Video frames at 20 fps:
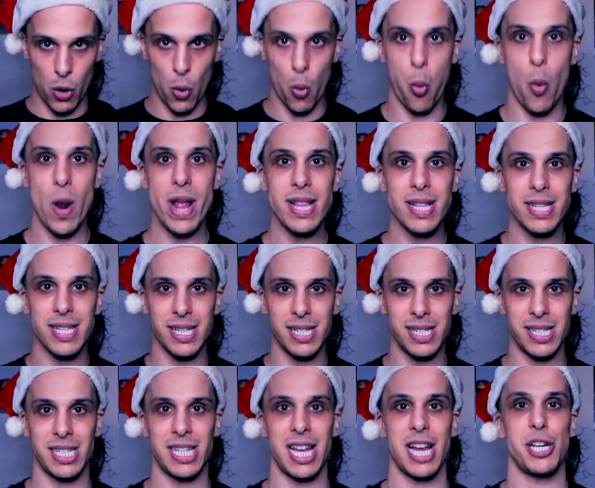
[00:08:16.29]

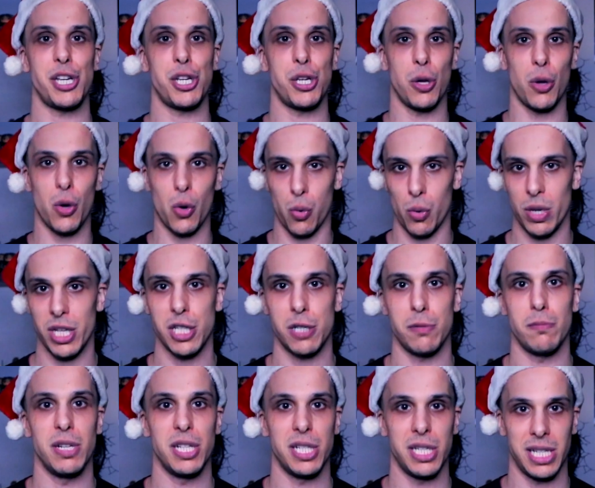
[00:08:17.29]
quintessential
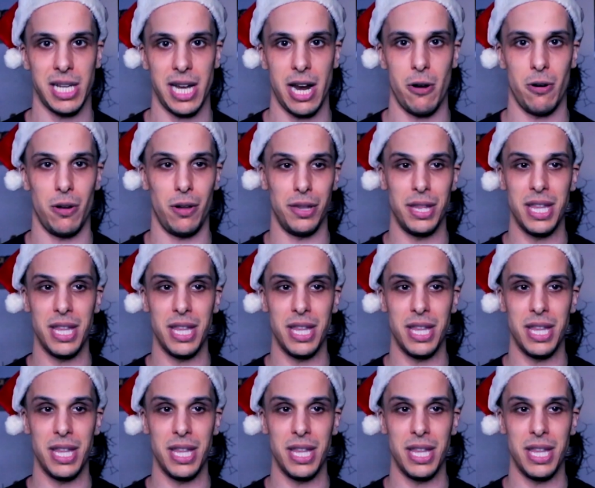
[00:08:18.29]
Christmas Carol.